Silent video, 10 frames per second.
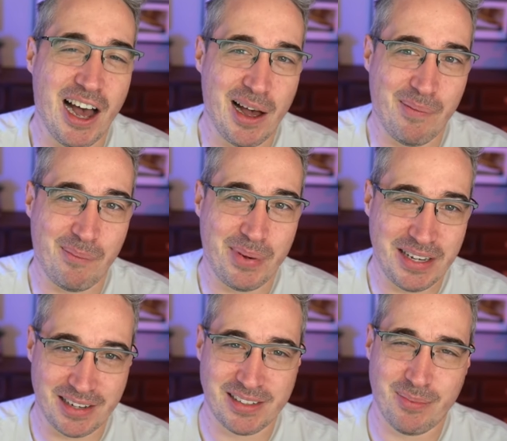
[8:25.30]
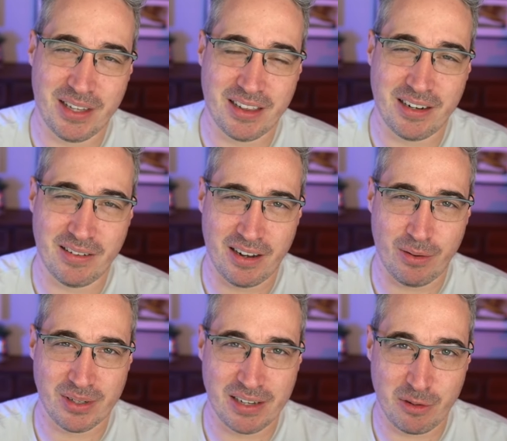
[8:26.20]
Um, but yeah, something that
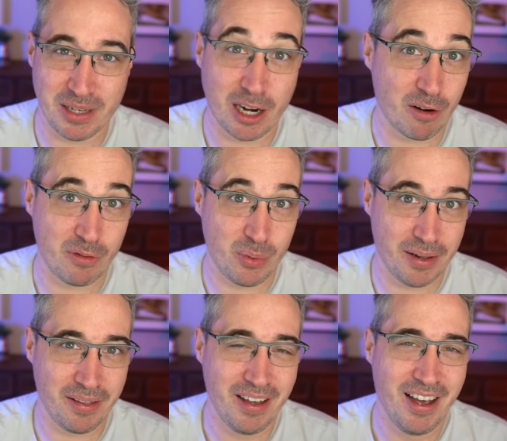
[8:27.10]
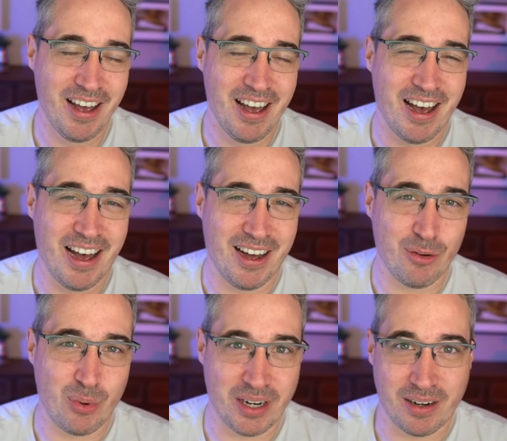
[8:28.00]
I always have to be careful with
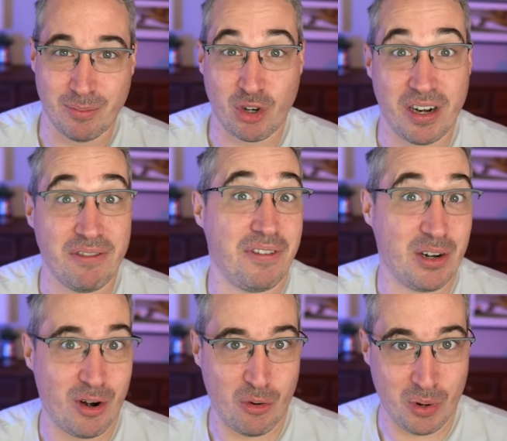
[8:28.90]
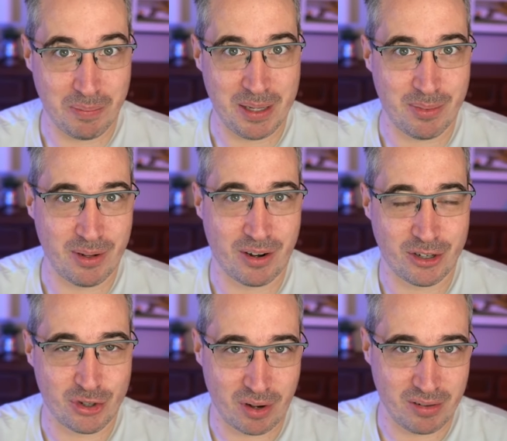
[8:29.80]
uh, when I'm trying to figure out what people
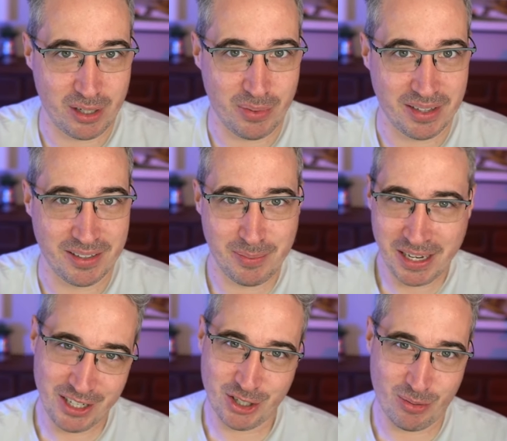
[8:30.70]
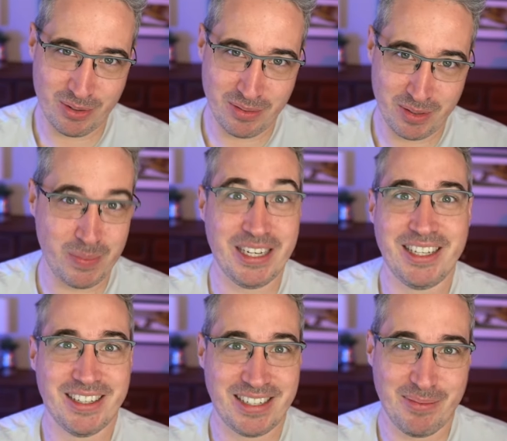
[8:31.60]
are struggling with is making sure we're
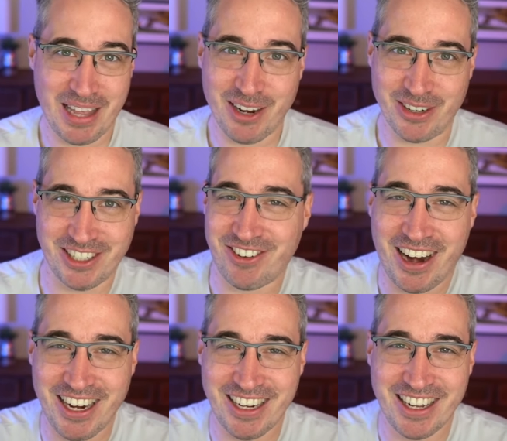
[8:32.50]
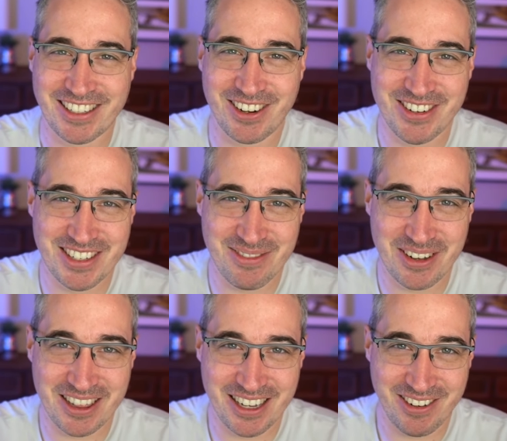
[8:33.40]
speaking the same language, right? That's always the
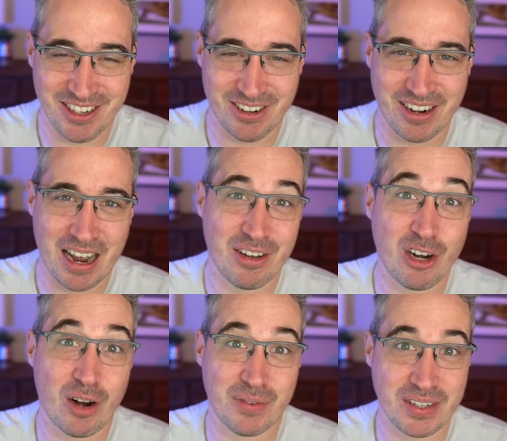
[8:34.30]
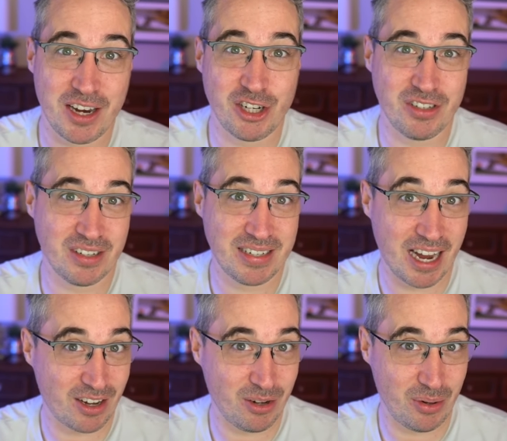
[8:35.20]
fun thing when you're having conversations on
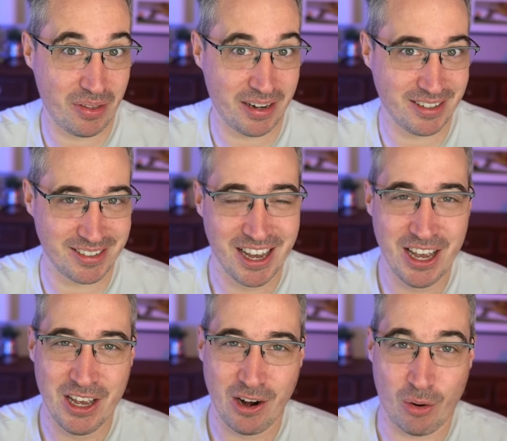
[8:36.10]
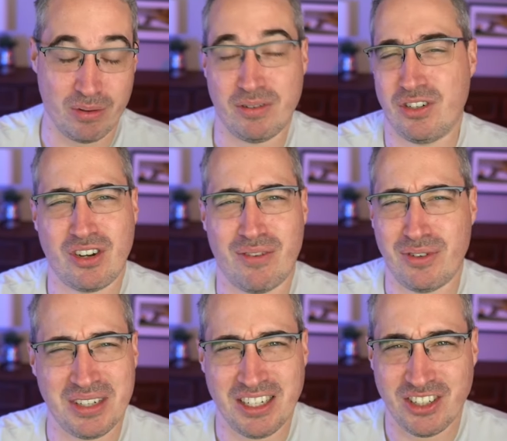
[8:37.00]
technical things or just
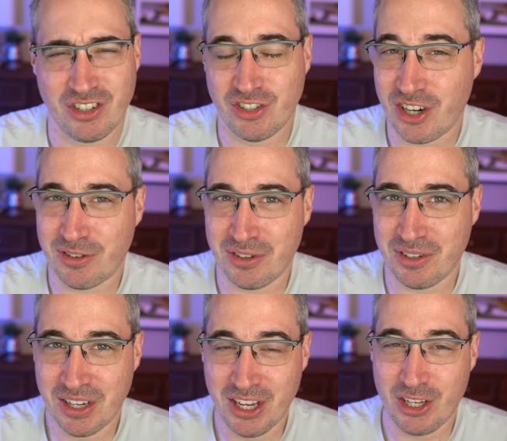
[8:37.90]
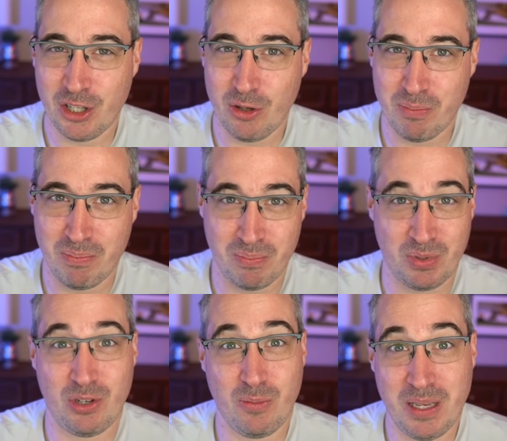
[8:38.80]
conversations in general. You
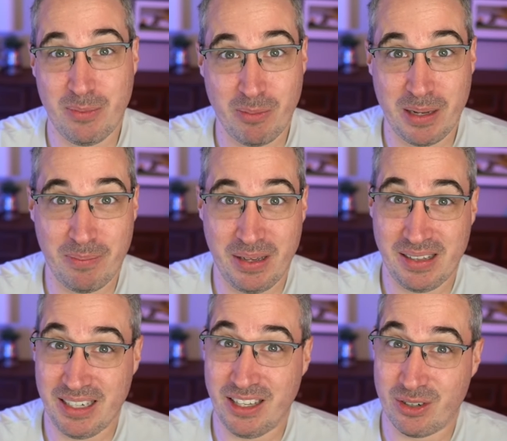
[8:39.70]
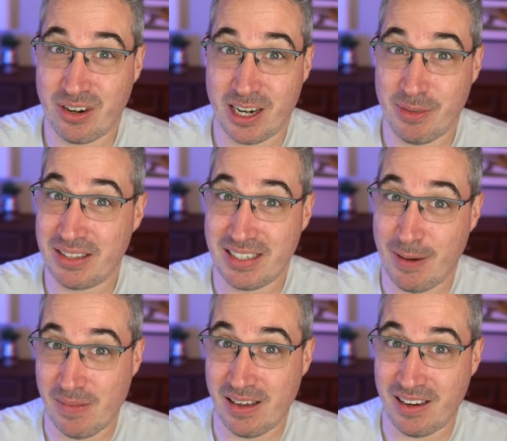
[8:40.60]
two people might be thinking they're talking about the
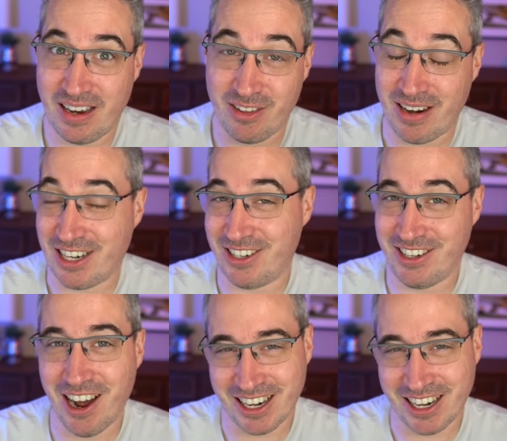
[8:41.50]
same thing and they're actually